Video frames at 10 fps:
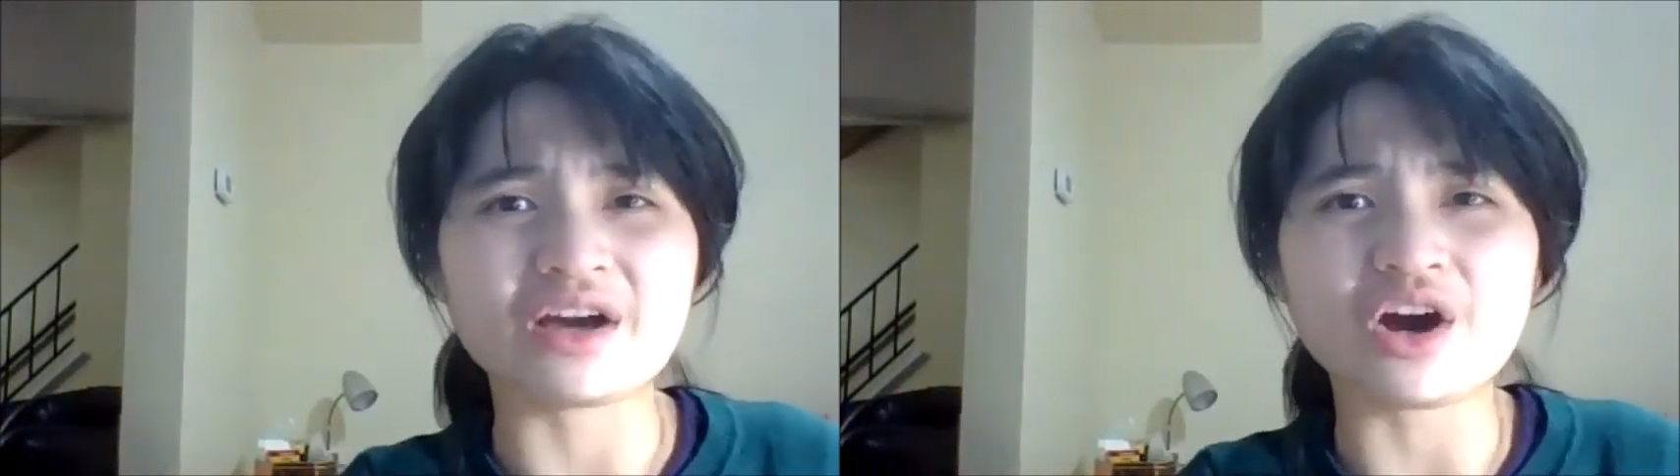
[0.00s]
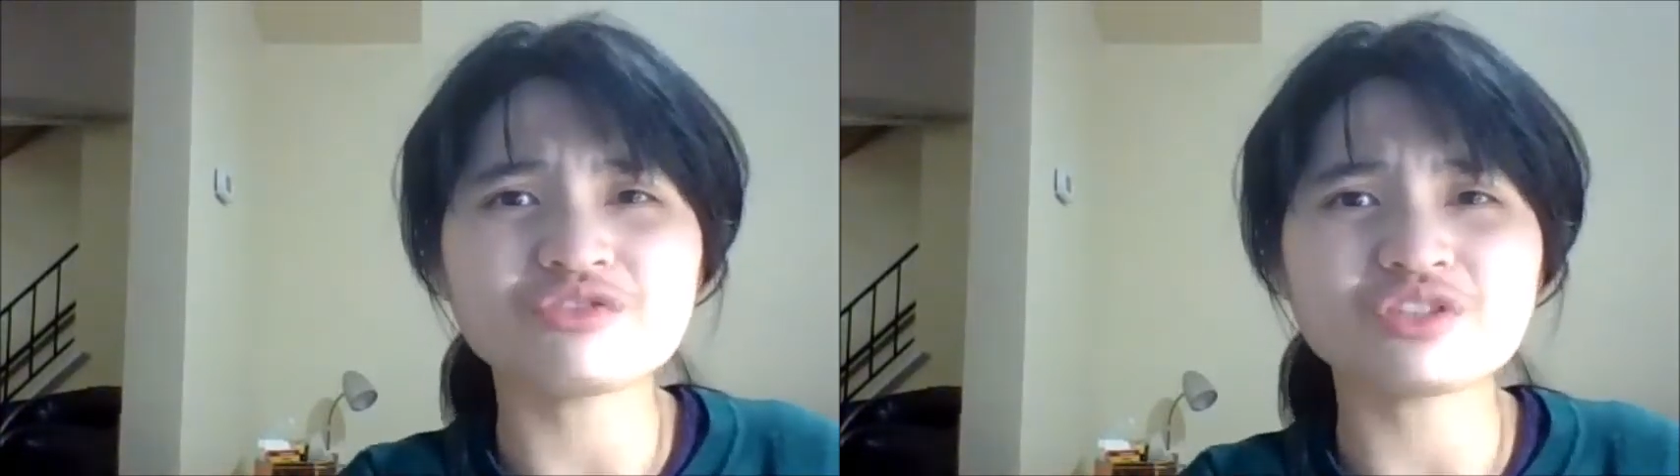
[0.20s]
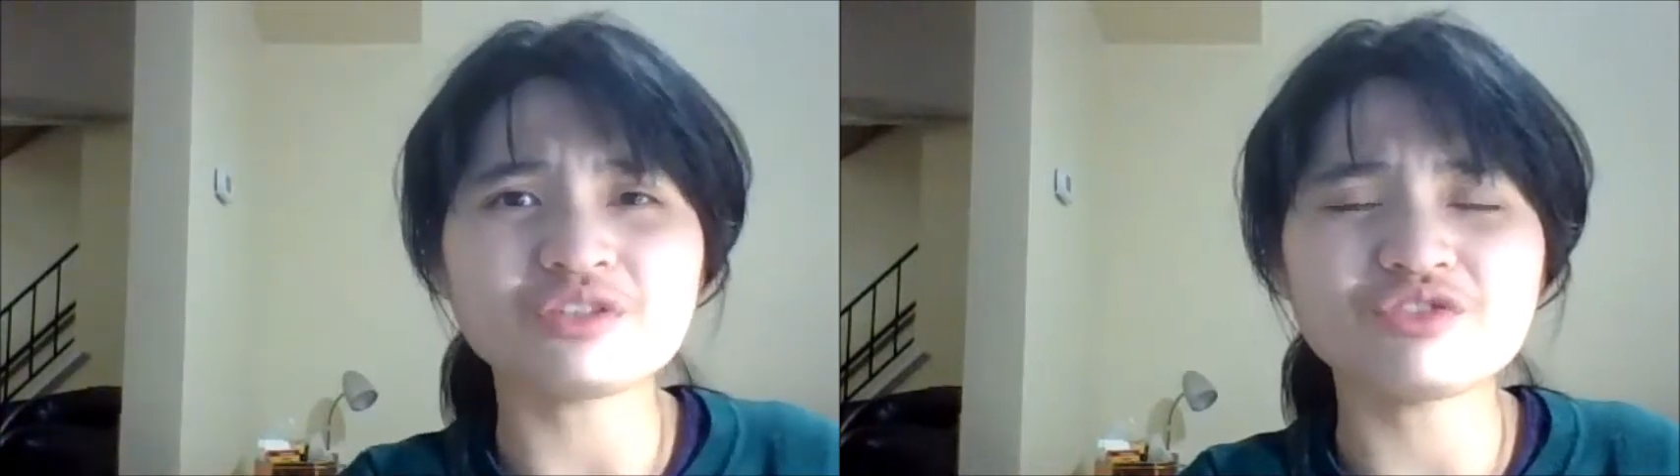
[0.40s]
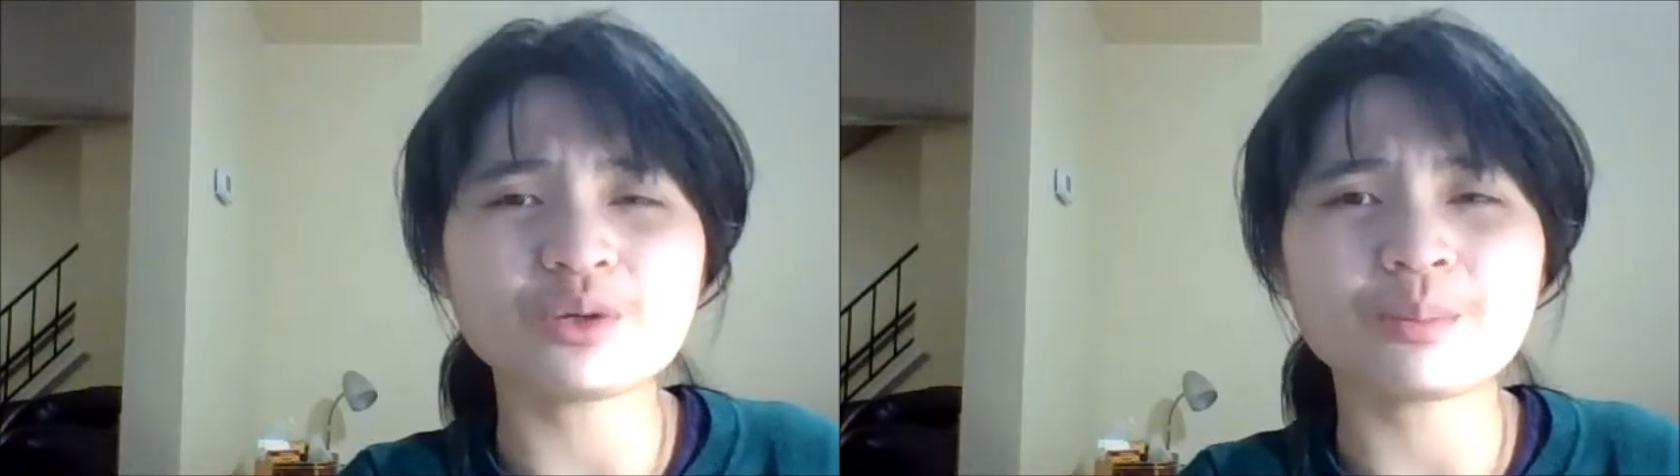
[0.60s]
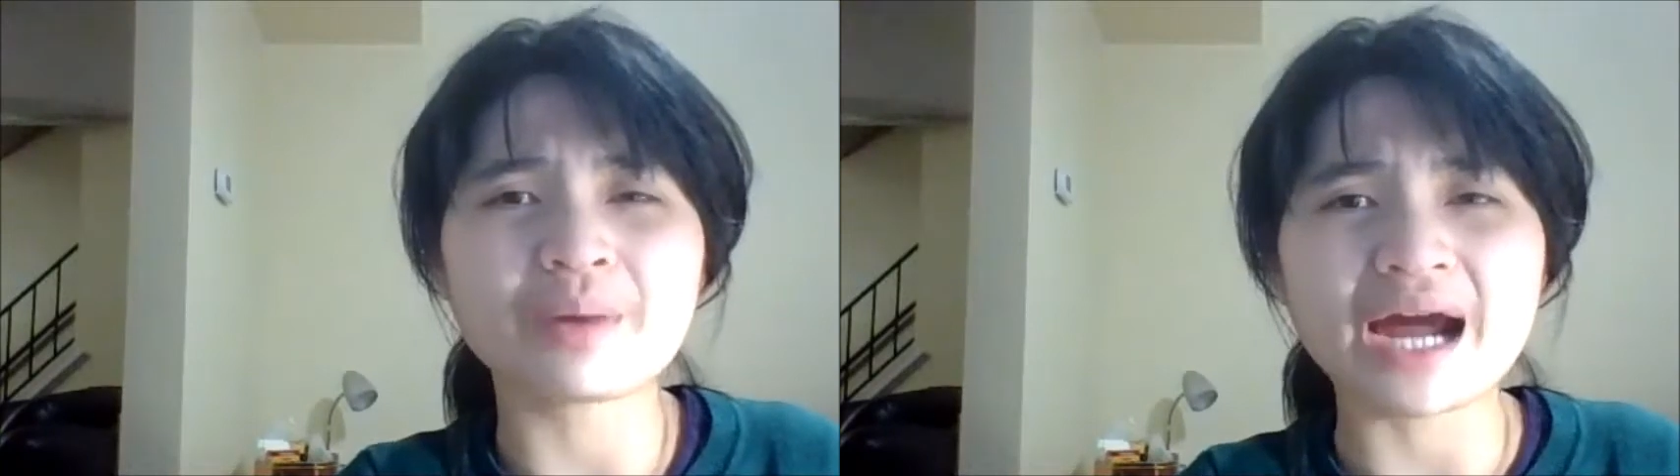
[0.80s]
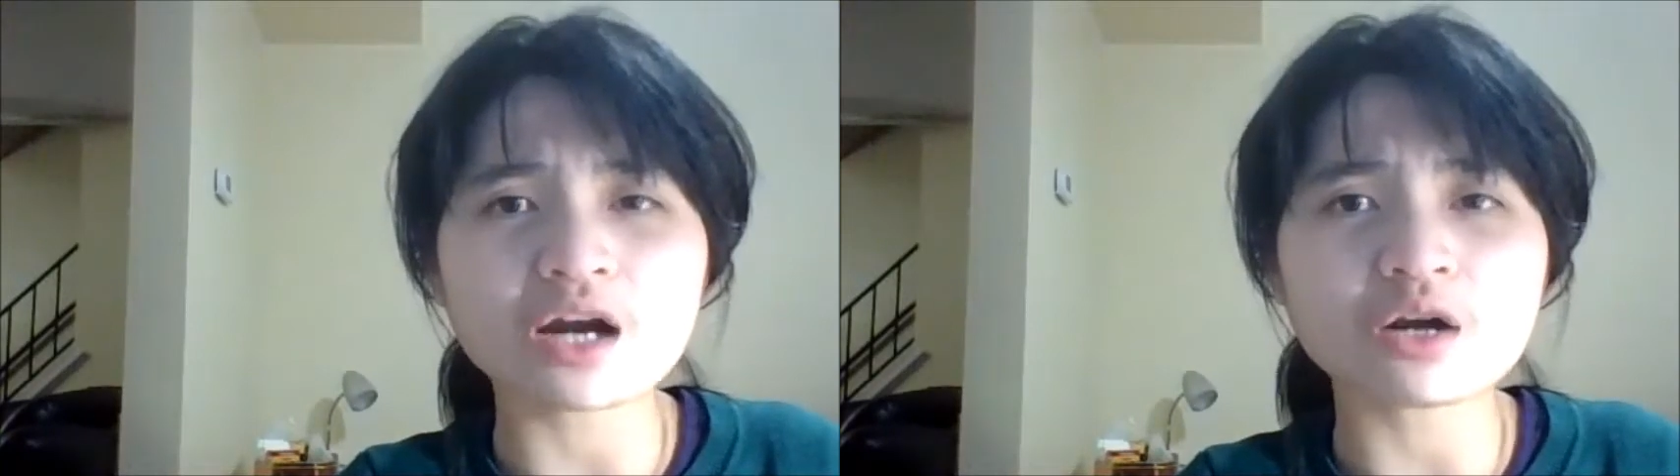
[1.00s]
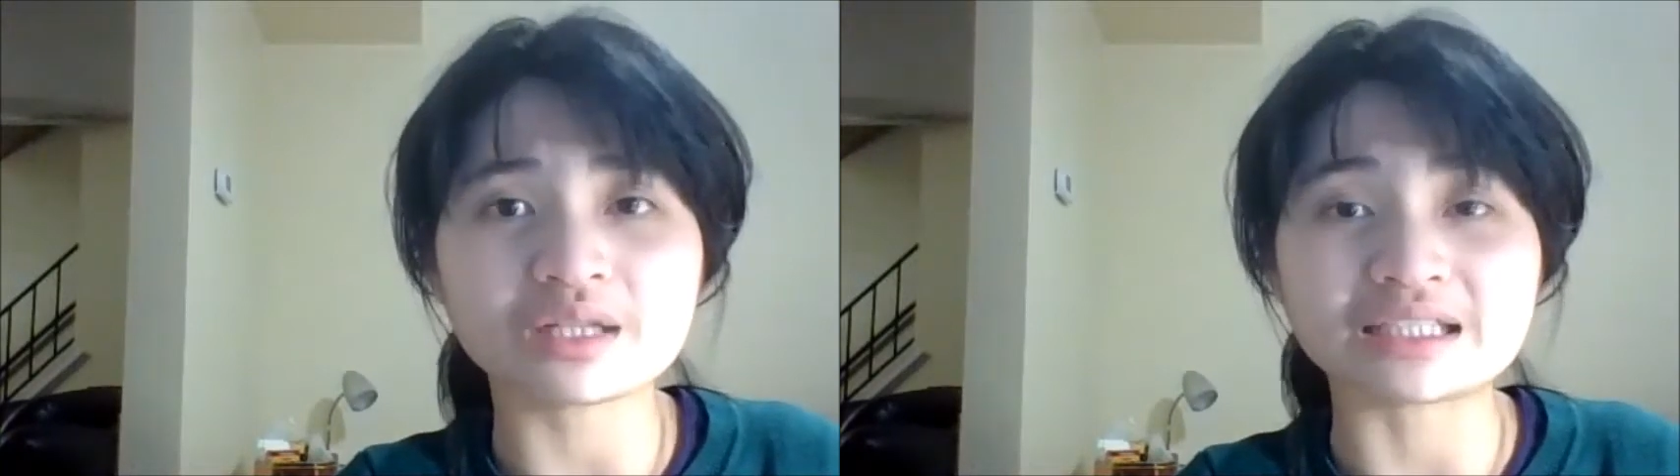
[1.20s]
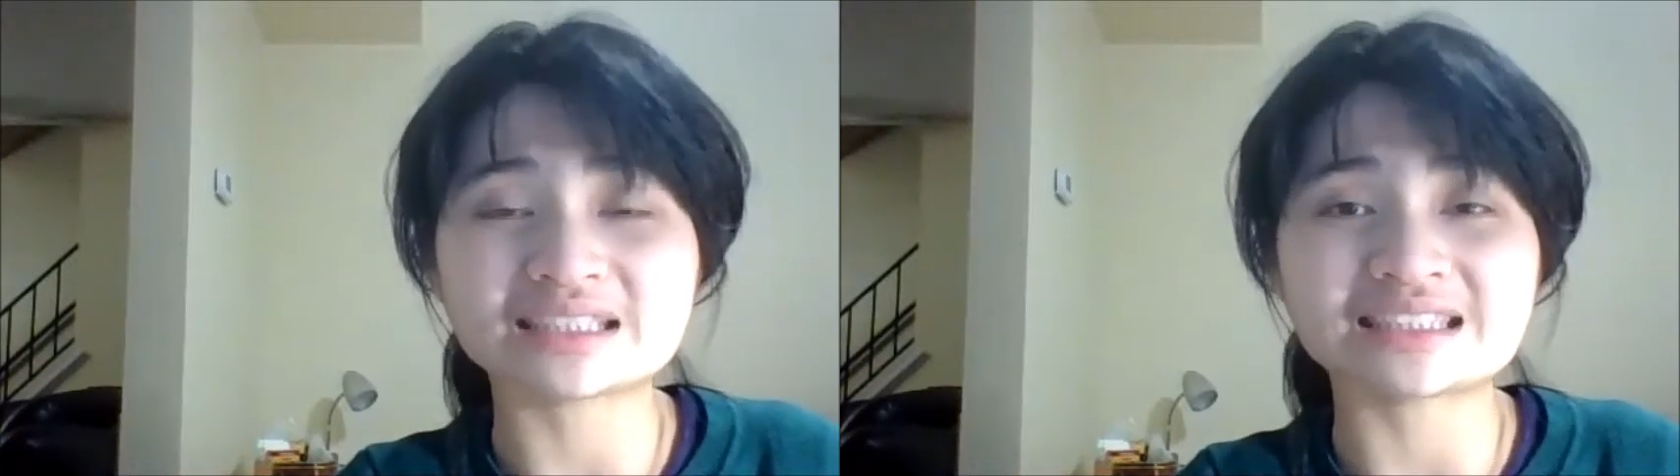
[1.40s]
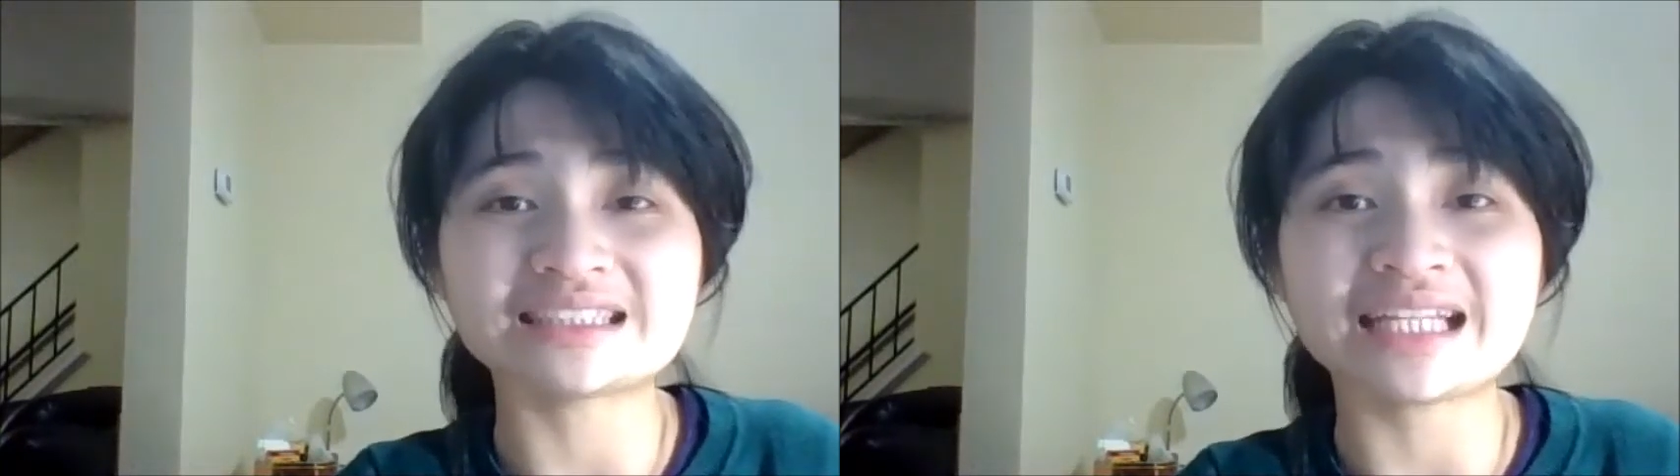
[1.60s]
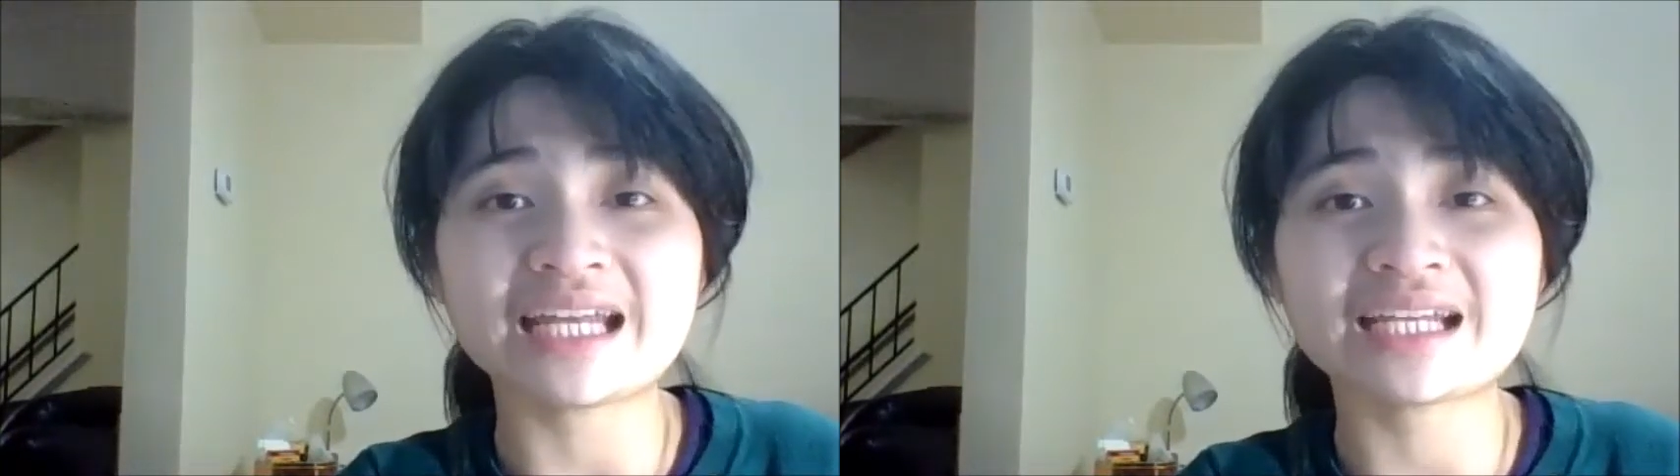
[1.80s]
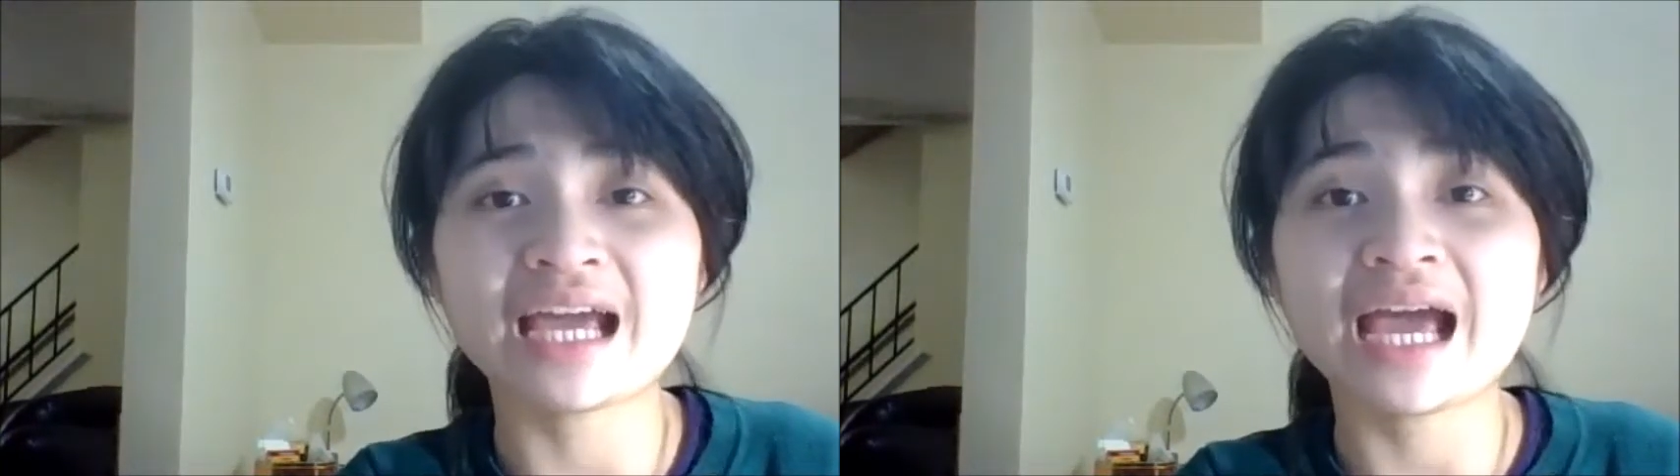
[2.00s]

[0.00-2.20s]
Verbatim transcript: often feel powerless to take